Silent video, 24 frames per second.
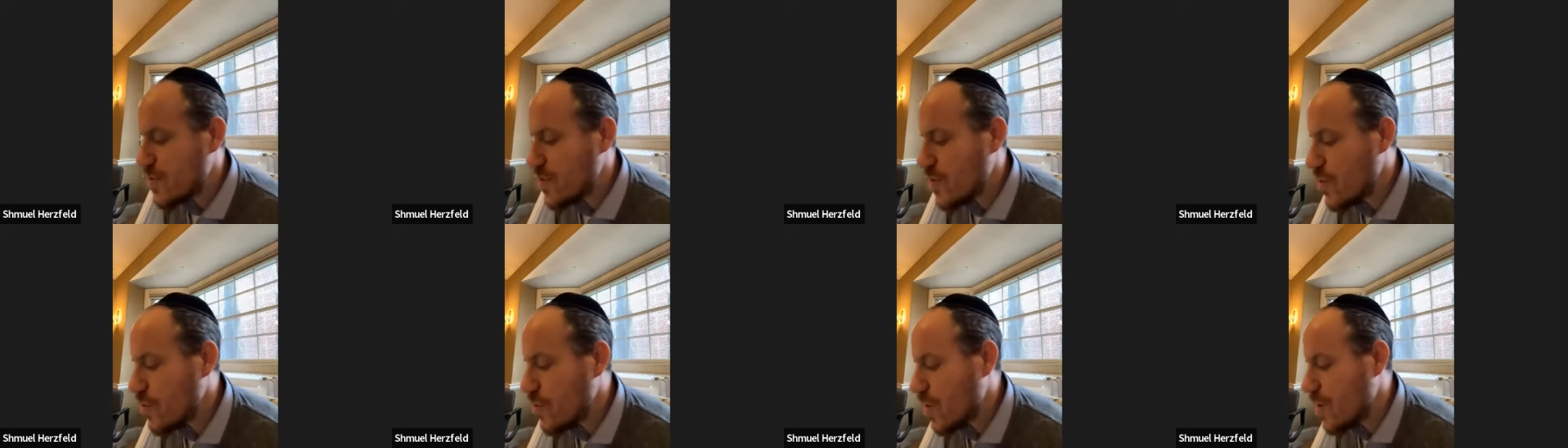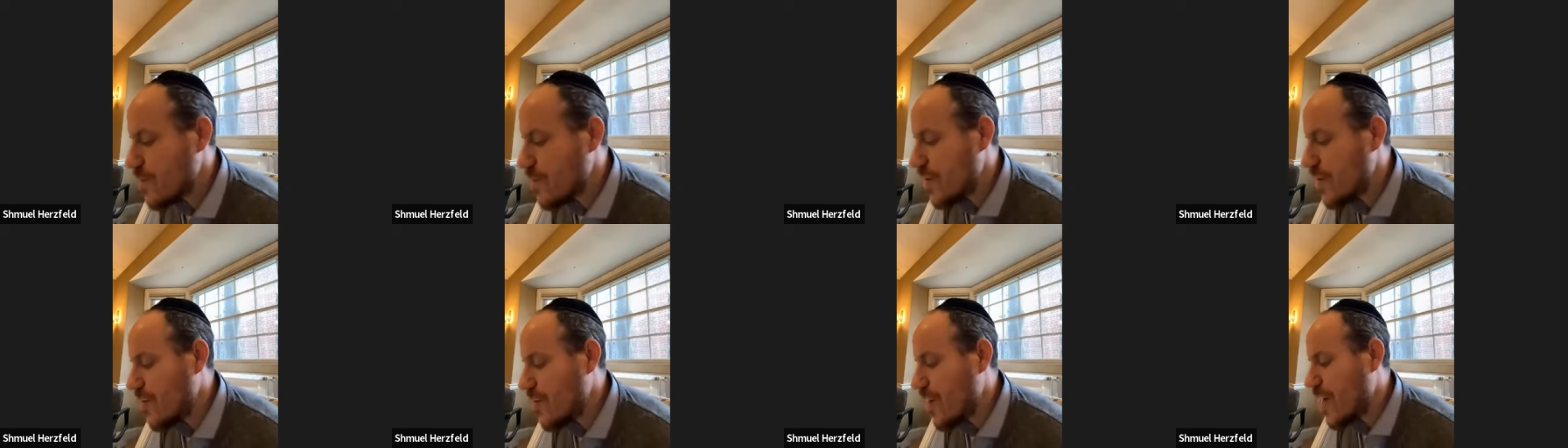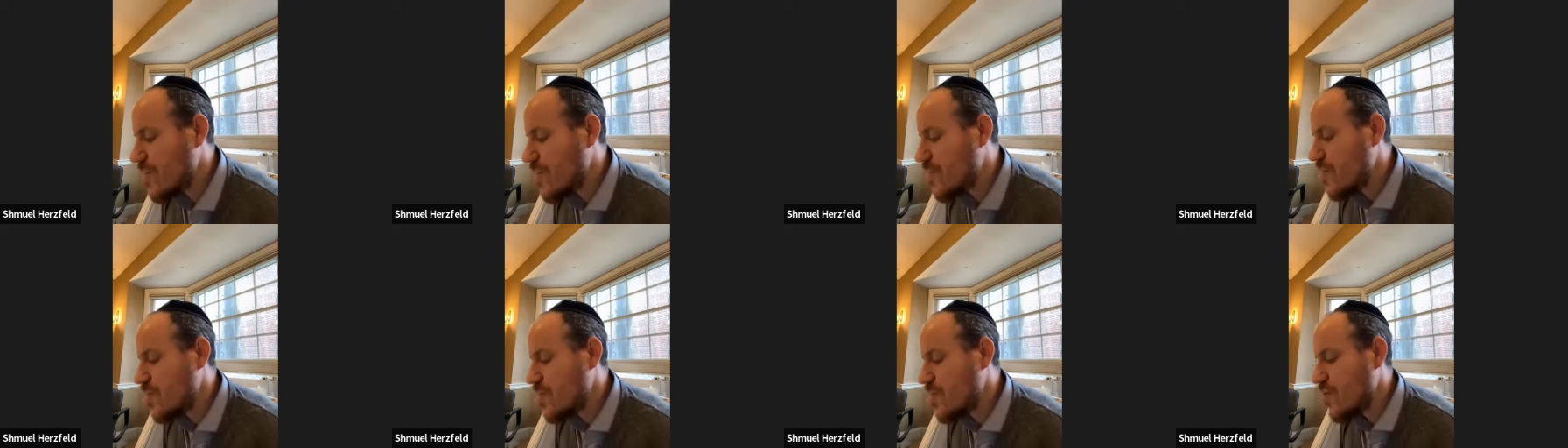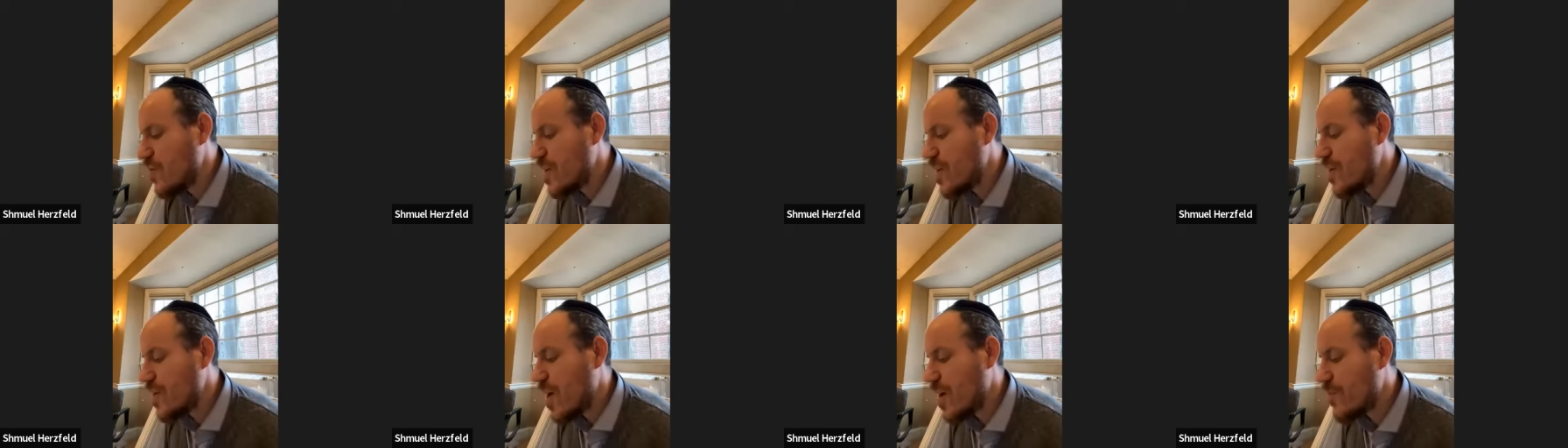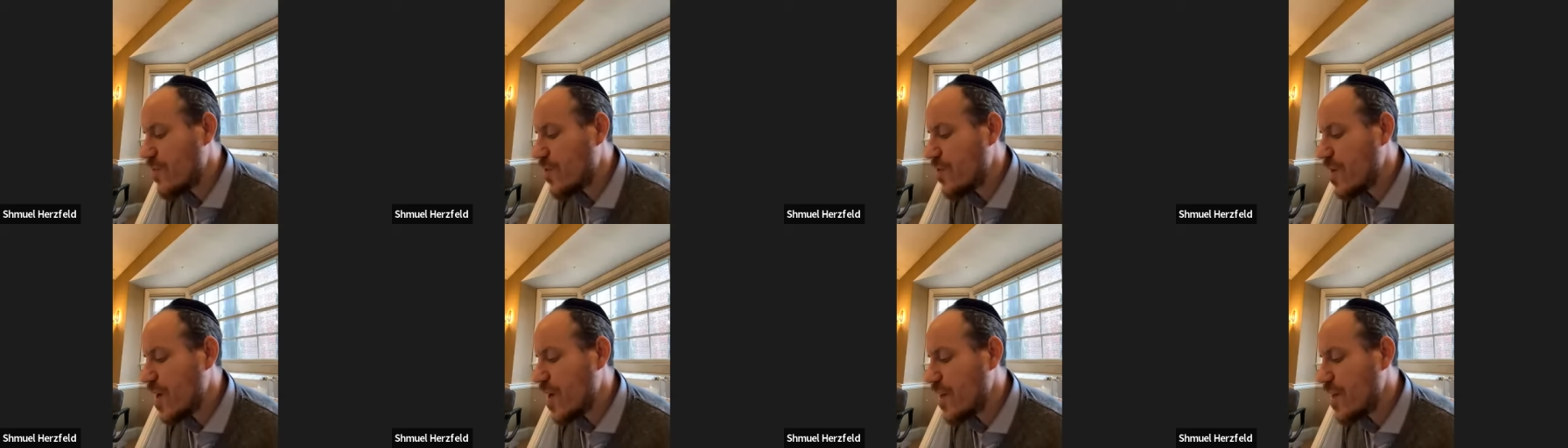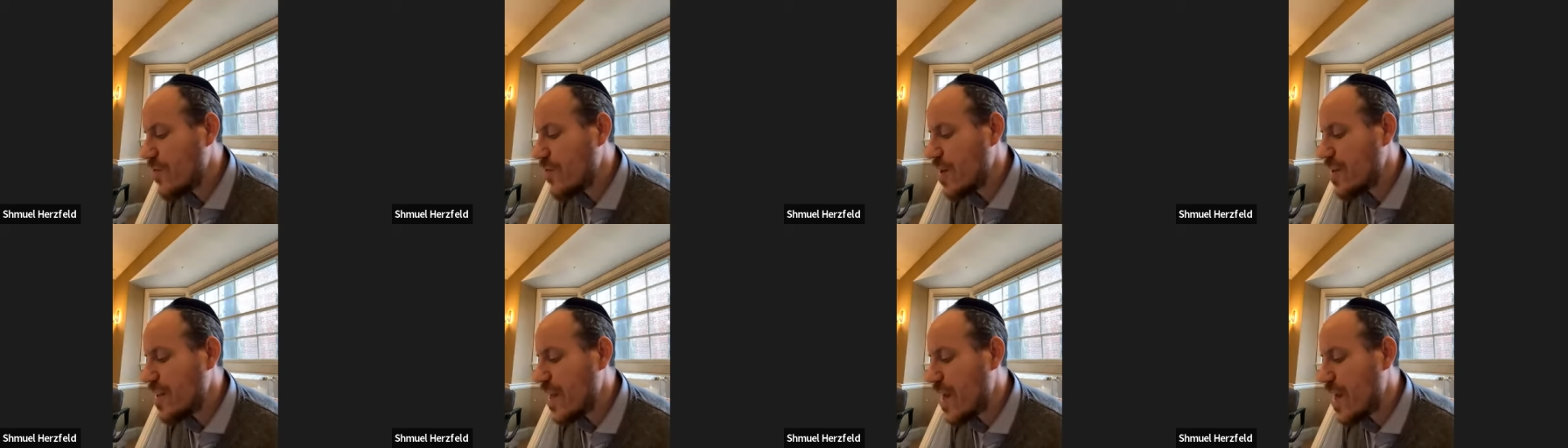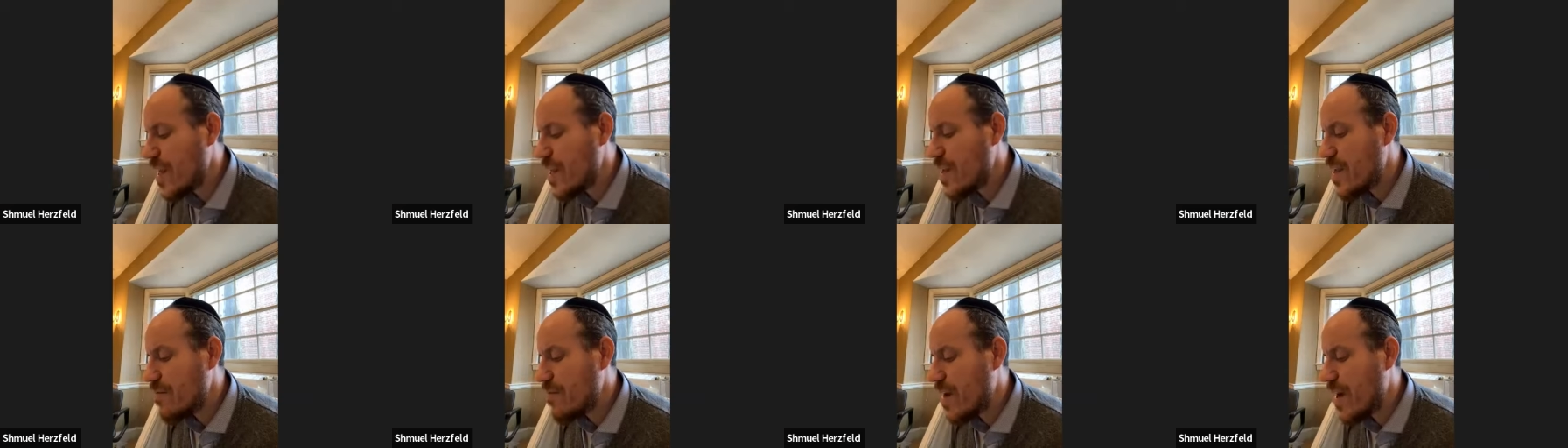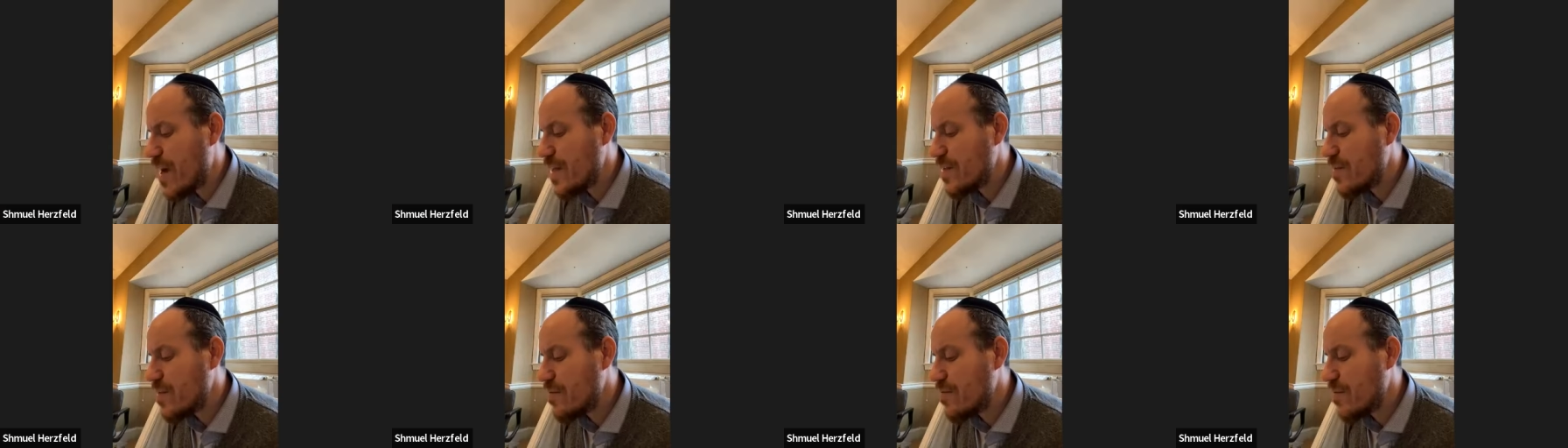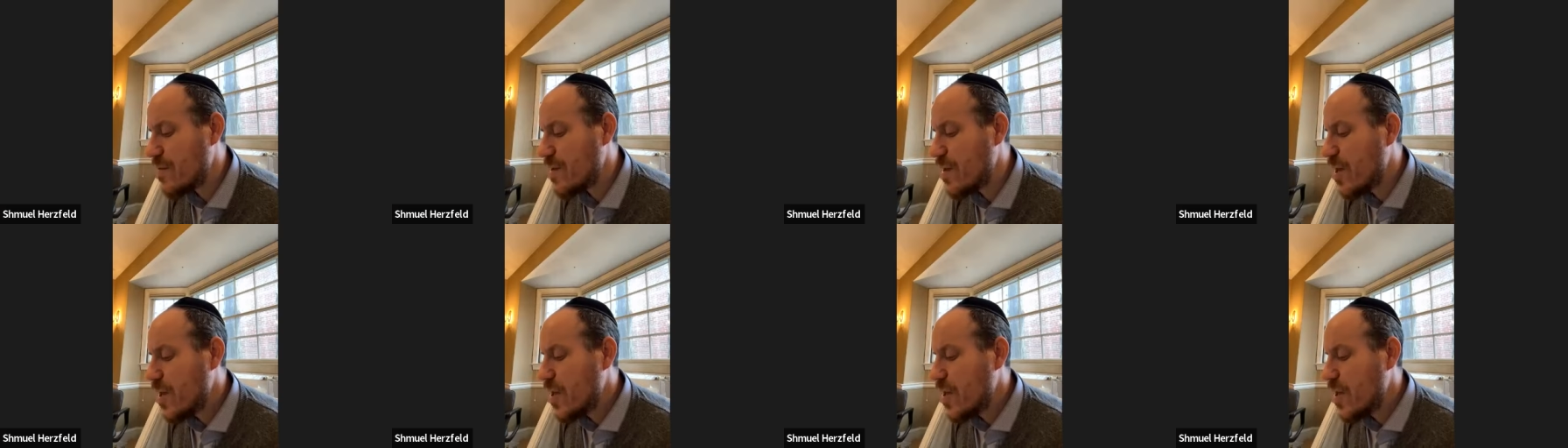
so you wouldn't be allowed to do it.